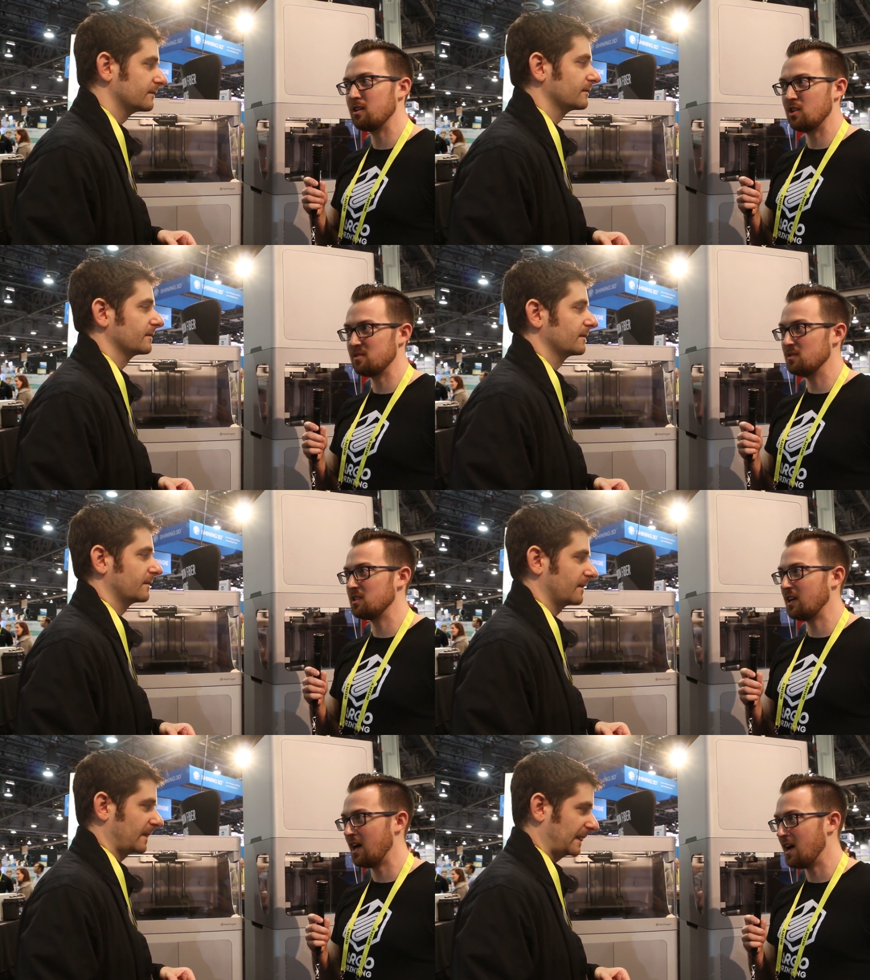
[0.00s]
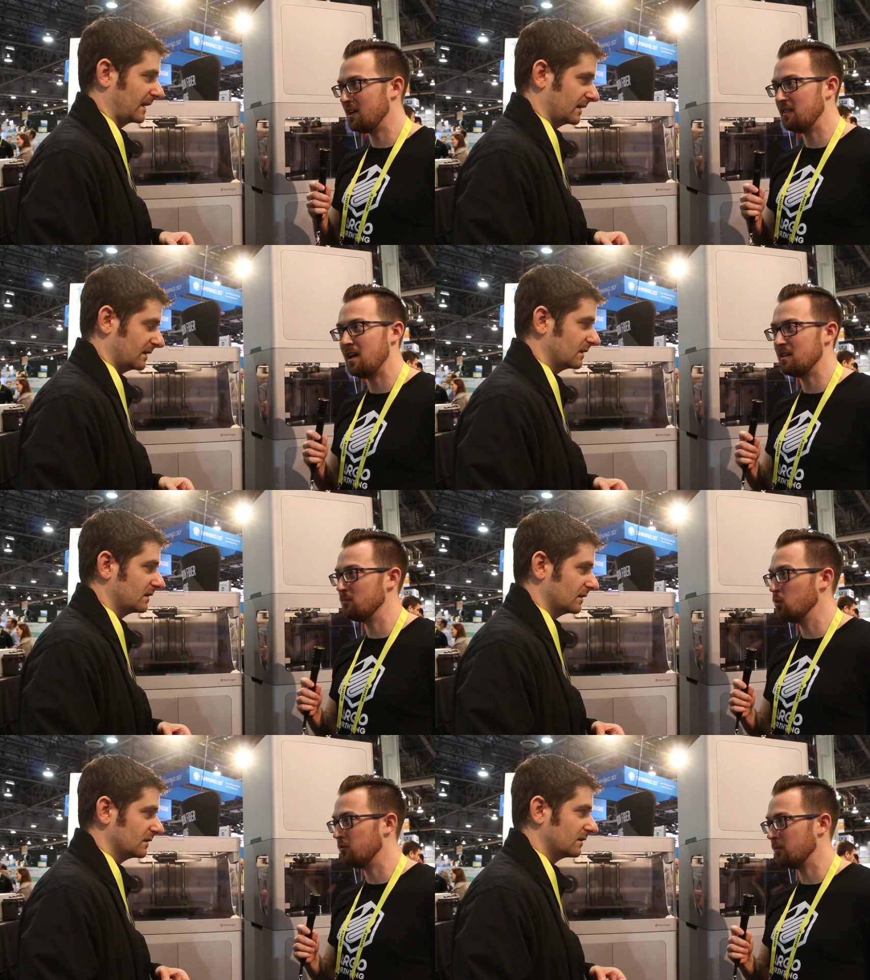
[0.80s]
Speaker 1: adjustments in CAD and then
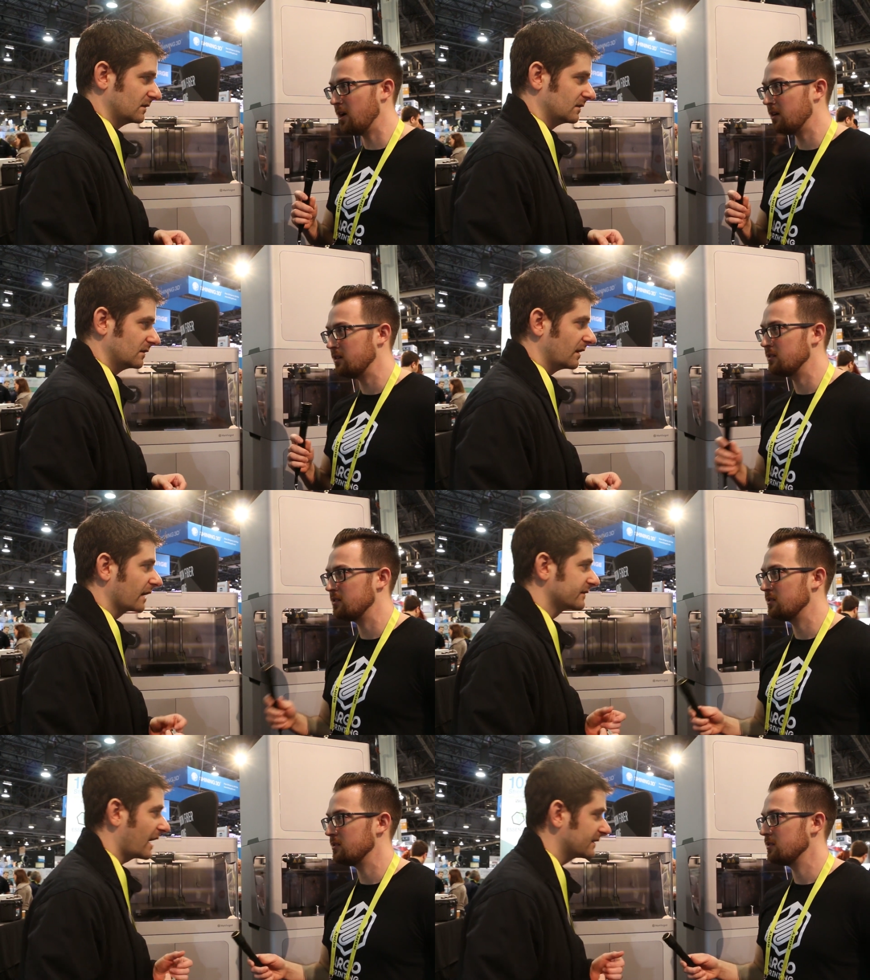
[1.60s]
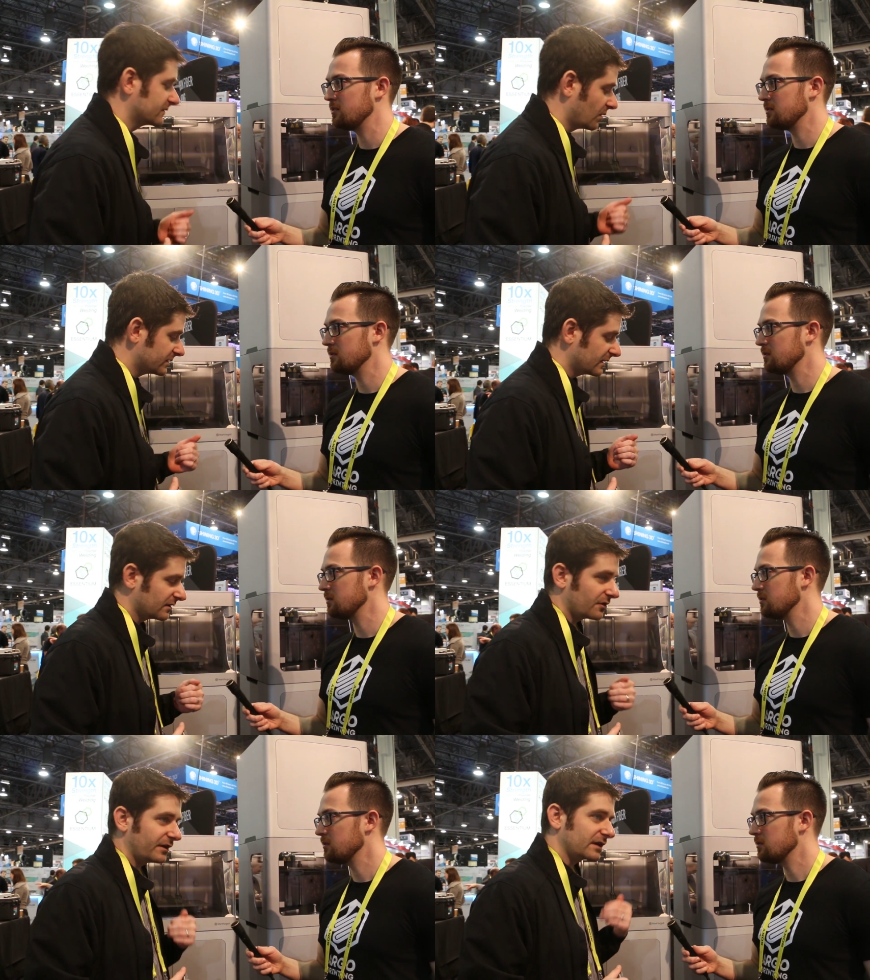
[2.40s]
move from there?
Speaker 2: Exactly. So, it's,
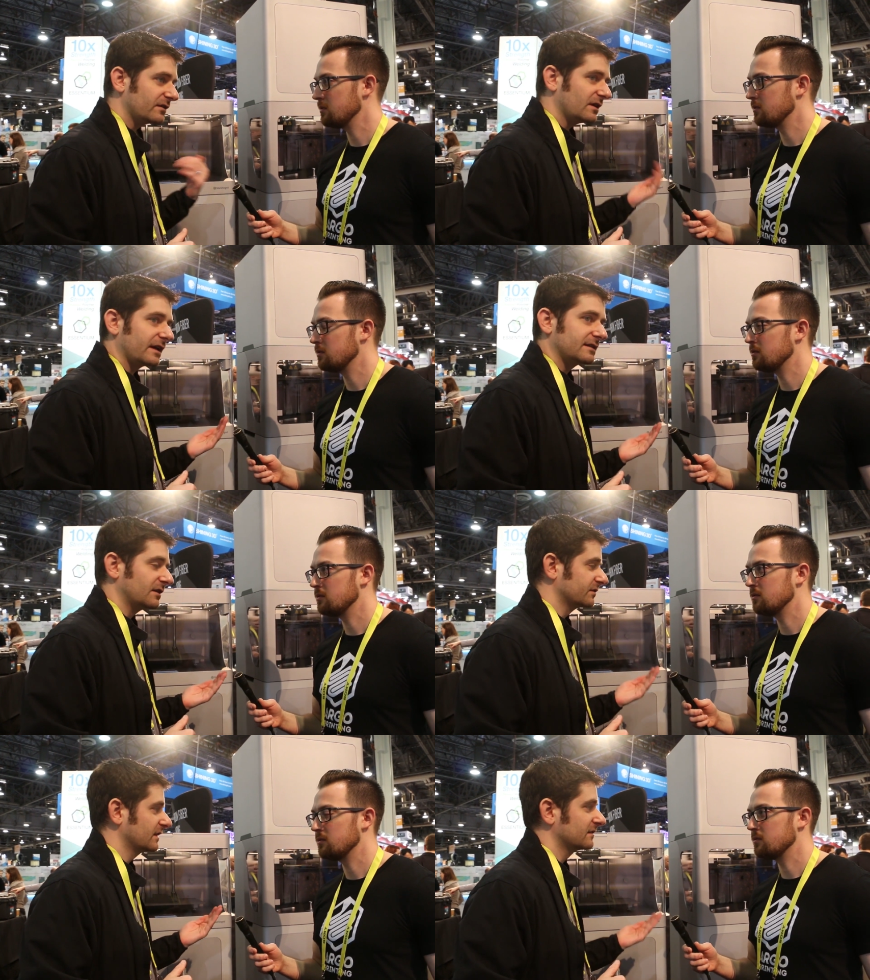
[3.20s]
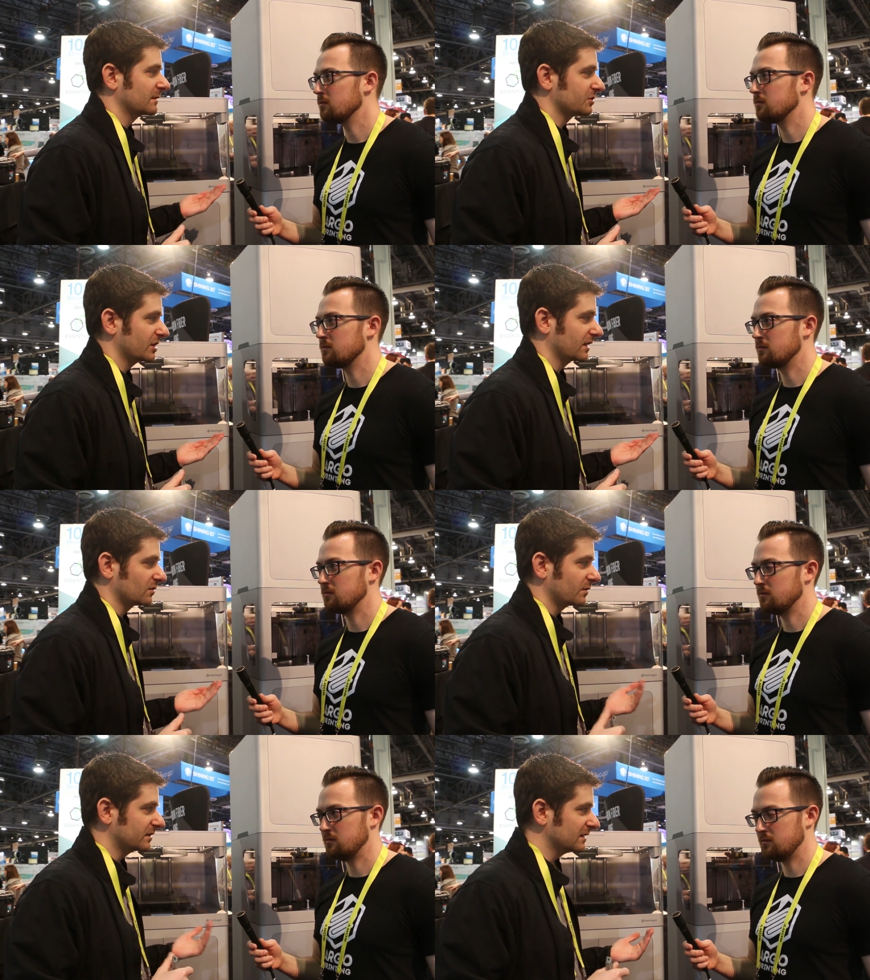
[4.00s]
think of it like, CNC machining.
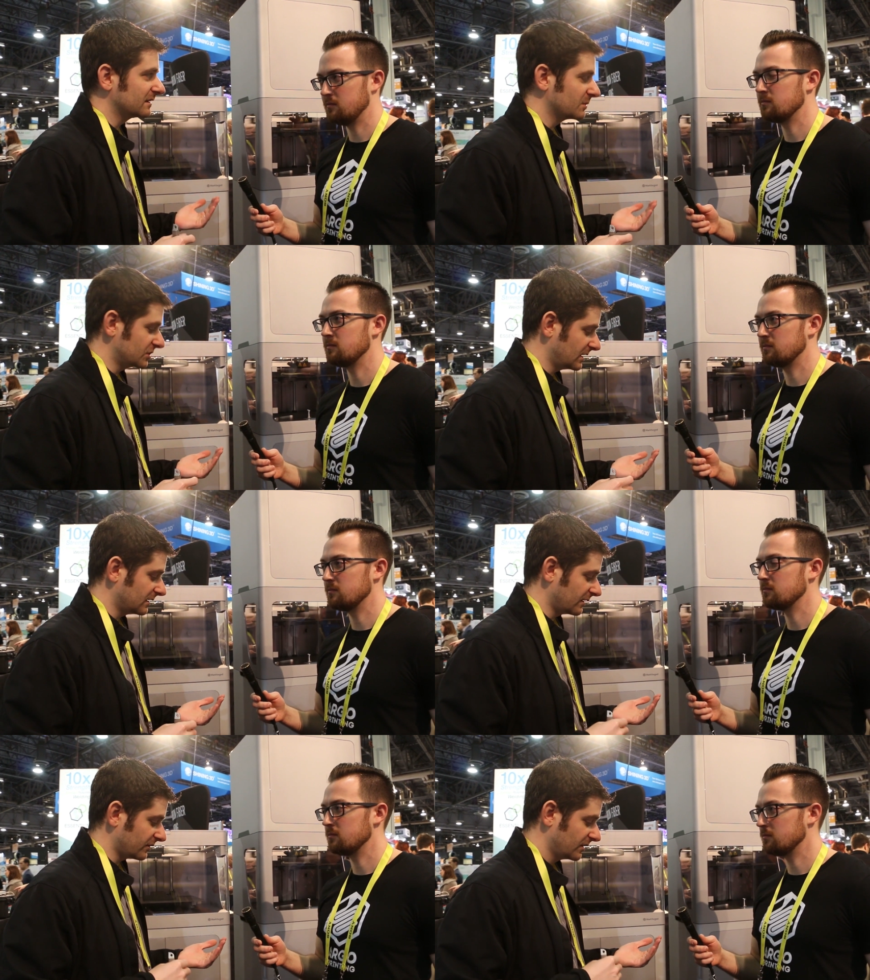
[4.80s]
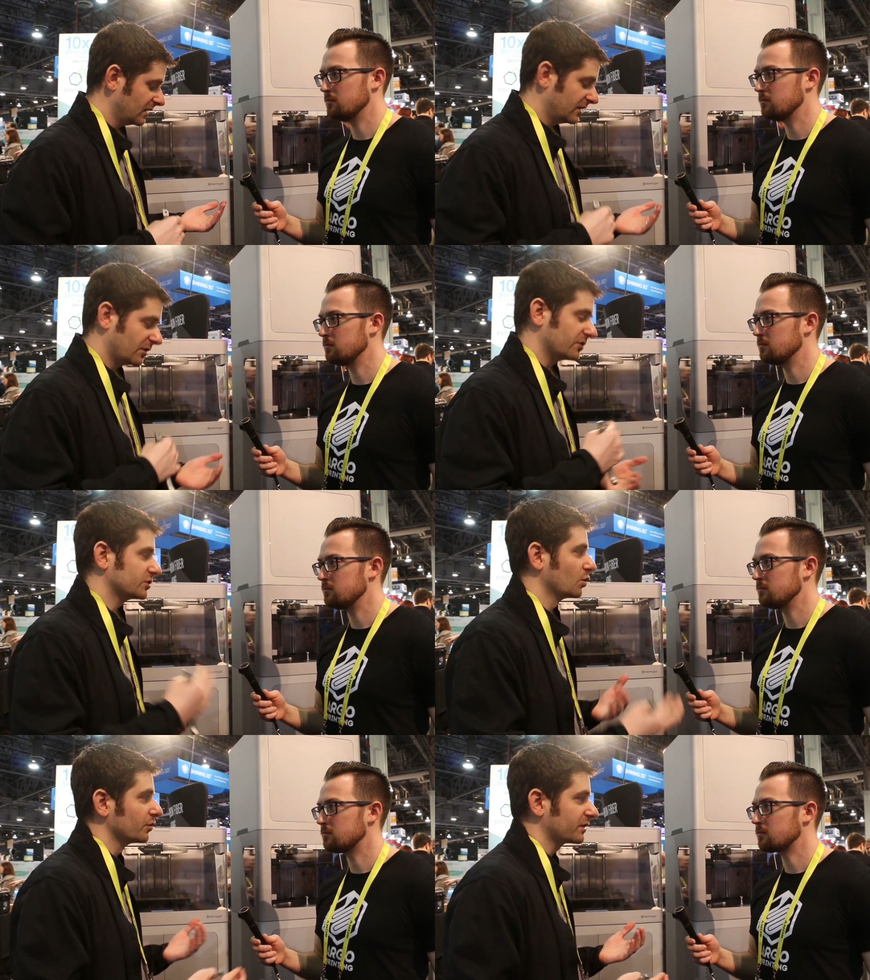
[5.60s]
So in CNC machining, your
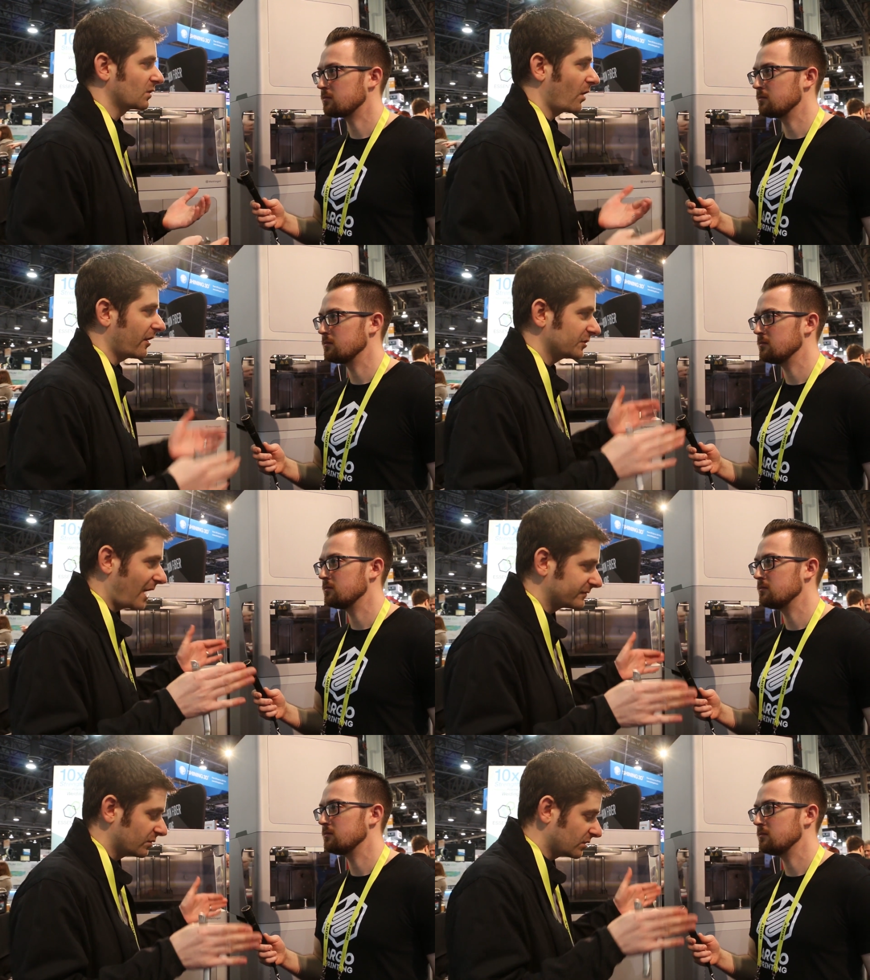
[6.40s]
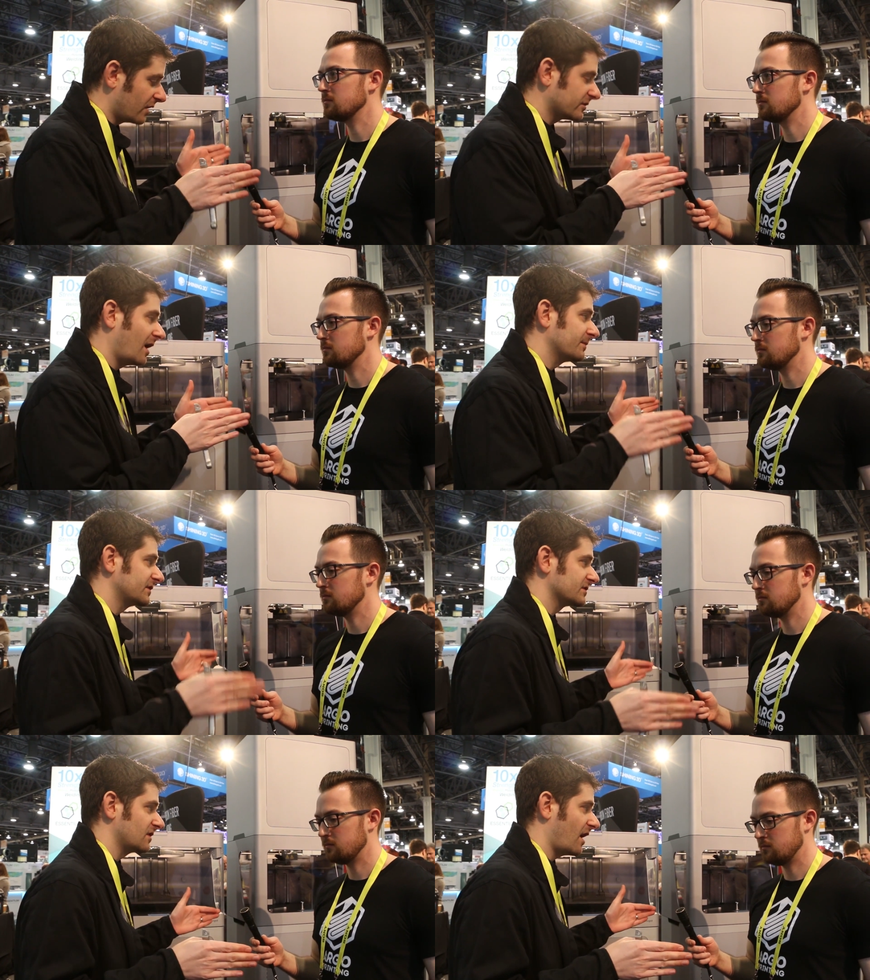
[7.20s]
tools can wear and you have to do cutter compensation